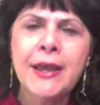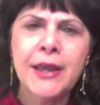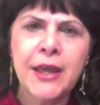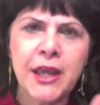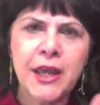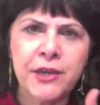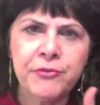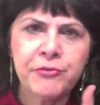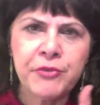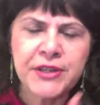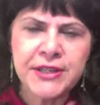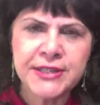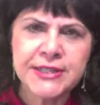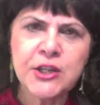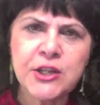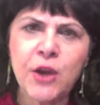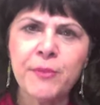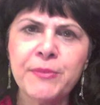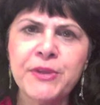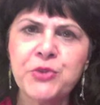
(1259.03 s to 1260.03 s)
uh,
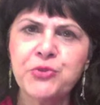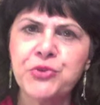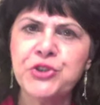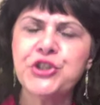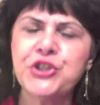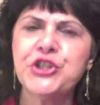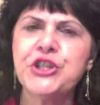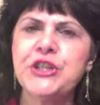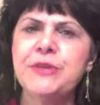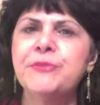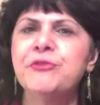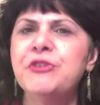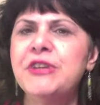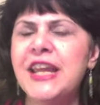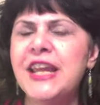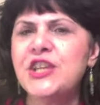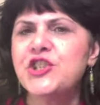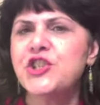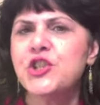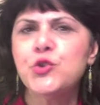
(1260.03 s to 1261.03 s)
Islamic regime,
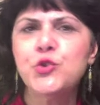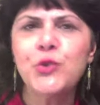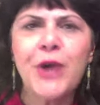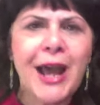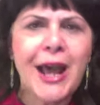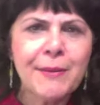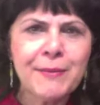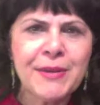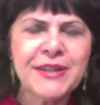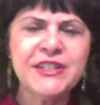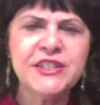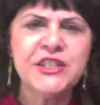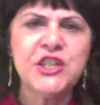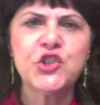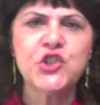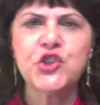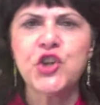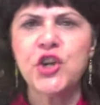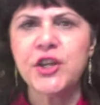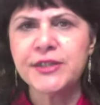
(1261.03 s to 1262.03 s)
relation to
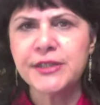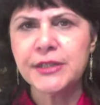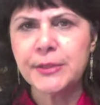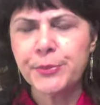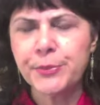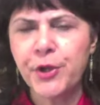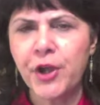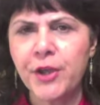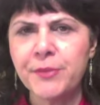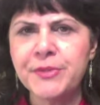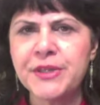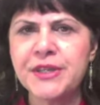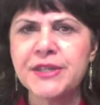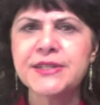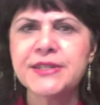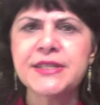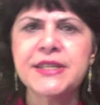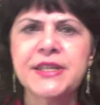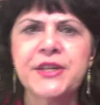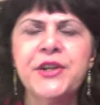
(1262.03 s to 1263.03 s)
Ahmadinejad, the prime
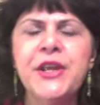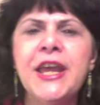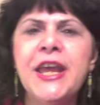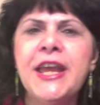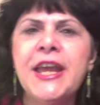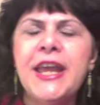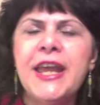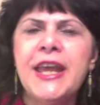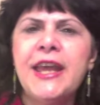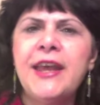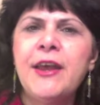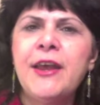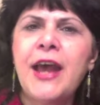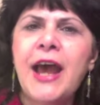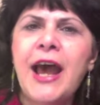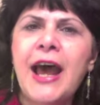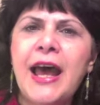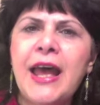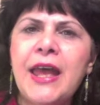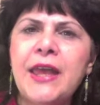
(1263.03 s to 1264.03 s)
minister. Uh,
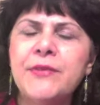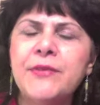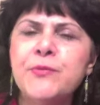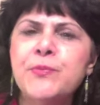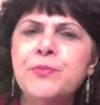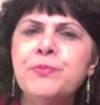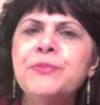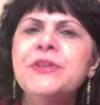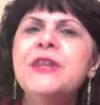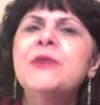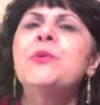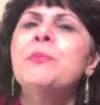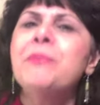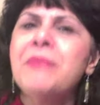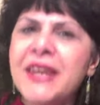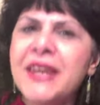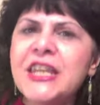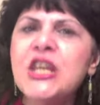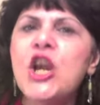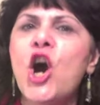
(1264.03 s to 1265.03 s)
uh there were many